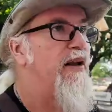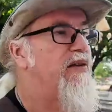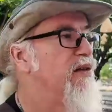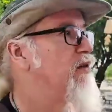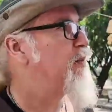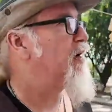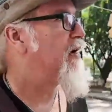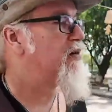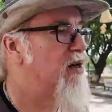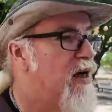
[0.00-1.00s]
essence
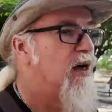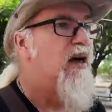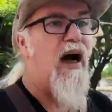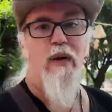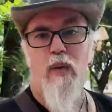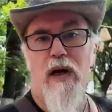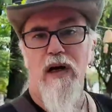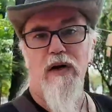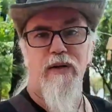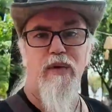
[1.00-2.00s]
because I want to
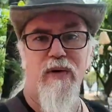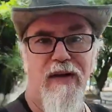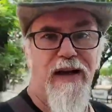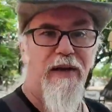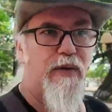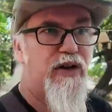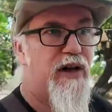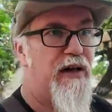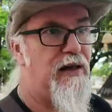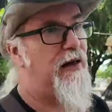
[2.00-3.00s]
learn more of the language
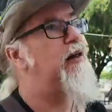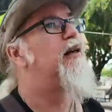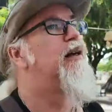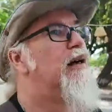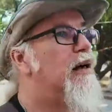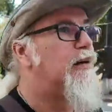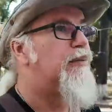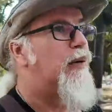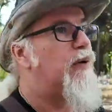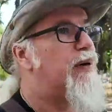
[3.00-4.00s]
here.
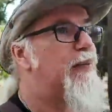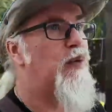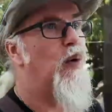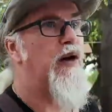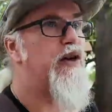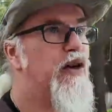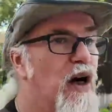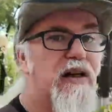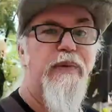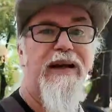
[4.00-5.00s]
But when people want to
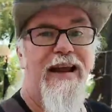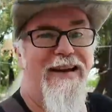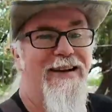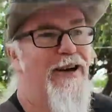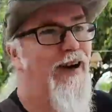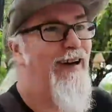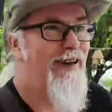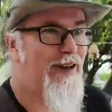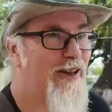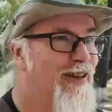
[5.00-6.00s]
talk to me in
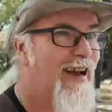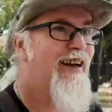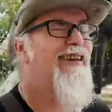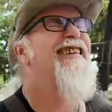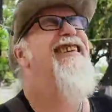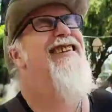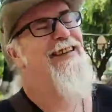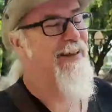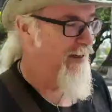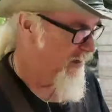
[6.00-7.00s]
English, it's kind of like, er.
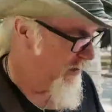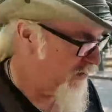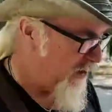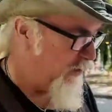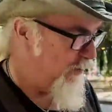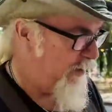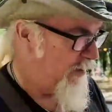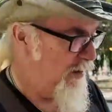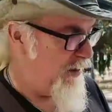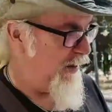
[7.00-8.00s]
So,
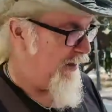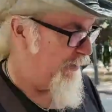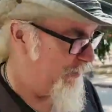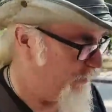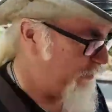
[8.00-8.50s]
um,